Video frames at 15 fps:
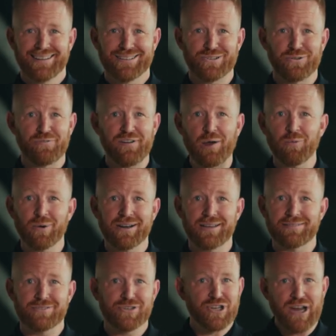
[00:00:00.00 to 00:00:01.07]
So if I want
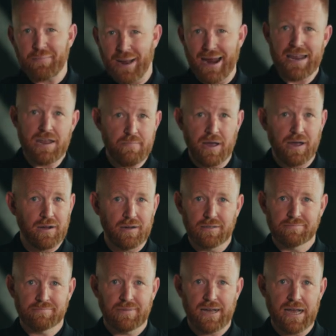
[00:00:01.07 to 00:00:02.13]
to check my
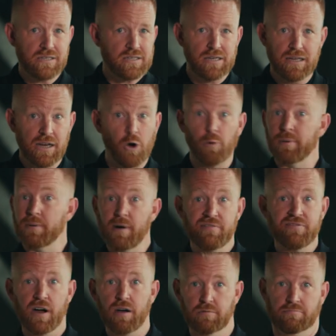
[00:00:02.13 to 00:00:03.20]
email, I just need to open my
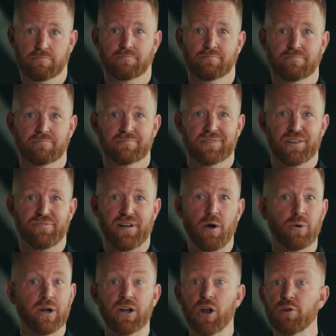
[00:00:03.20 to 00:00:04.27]
phone. If I
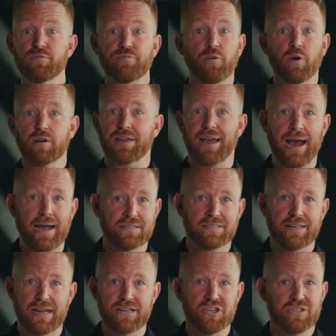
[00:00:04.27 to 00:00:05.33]
want to know the
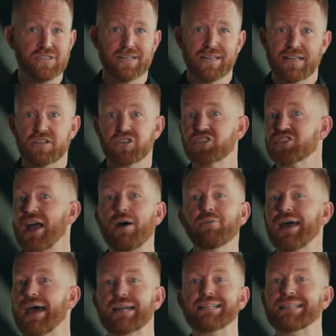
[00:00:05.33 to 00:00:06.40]
forecast, I just
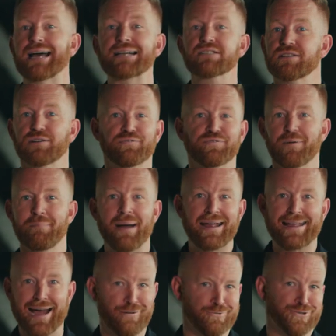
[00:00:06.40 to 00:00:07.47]
shout at Alexa from
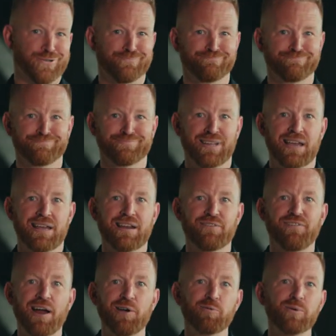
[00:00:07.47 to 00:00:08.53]
my couch. And
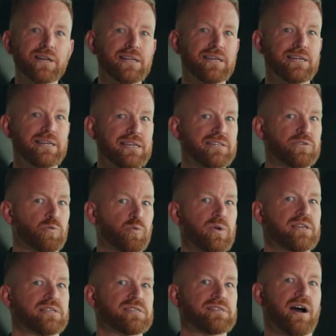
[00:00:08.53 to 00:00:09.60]
if I really need to
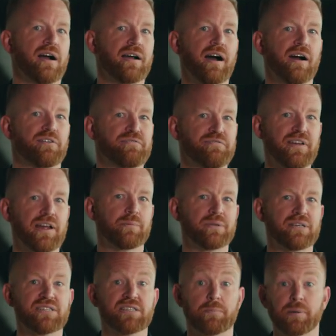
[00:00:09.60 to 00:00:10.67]
restock our
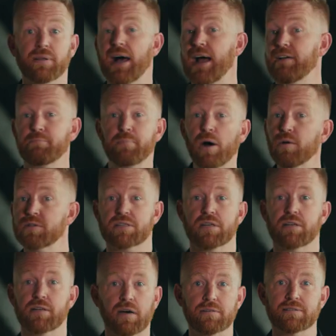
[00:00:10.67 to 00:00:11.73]
family's supply of post
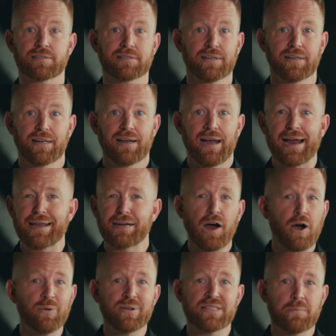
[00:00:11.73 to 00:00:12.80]
it notes, I can
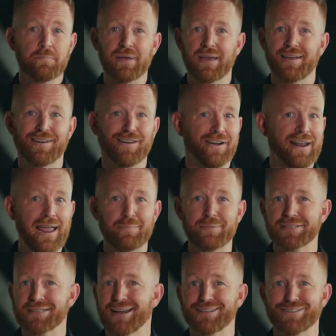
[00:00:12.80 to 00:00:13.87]
always depend on
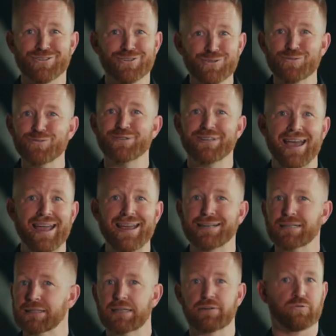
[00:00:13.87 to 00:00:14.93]
Amazon's two day
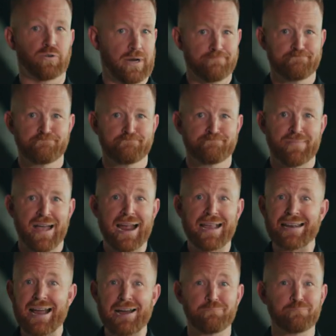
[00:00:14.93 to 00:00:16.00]
delivery. I
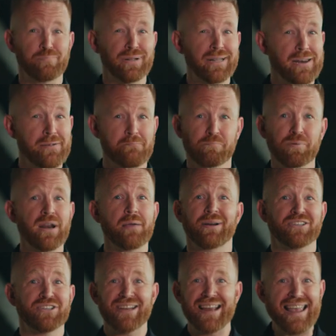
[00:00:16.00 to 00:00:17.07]
can have pretty, pretty
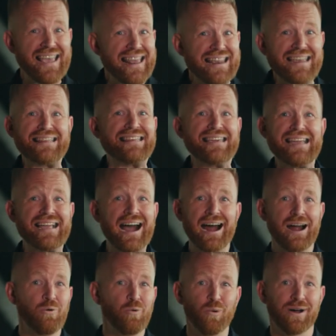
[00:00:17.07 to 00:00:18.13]
much anything
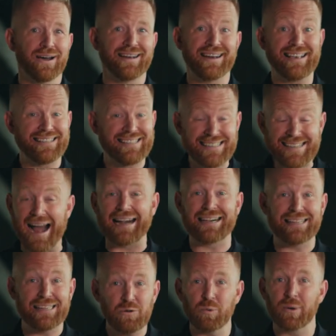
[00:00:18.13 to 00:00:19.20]
I want
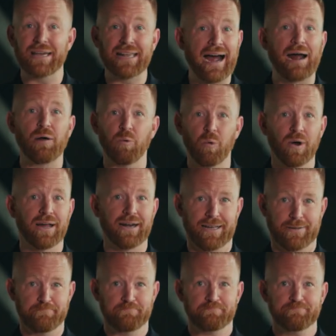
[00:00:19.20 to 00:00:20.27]
exactly when I want
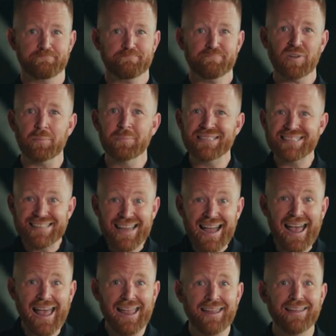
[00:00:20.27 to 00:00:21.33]
it. But
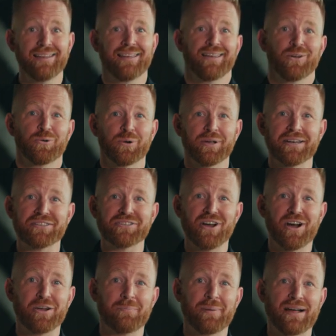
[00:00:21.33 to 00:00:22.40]
today, we're going to
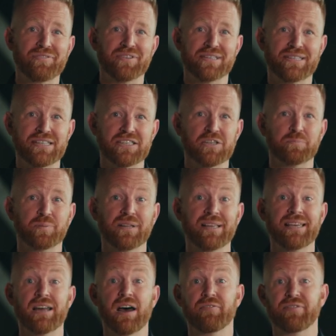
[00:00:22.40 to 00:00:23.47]
talk about the
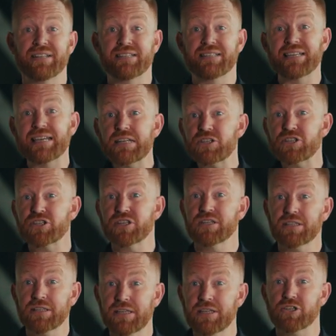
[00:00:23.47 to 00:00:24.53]
discipline of
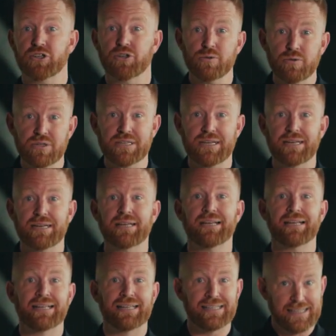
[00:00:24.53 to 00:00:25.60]
intentionally choosing
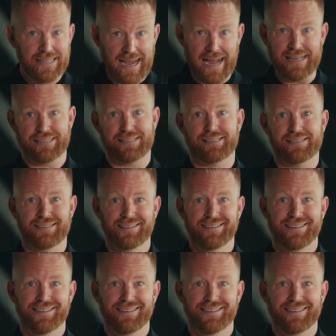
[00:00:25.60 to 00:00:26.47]
less.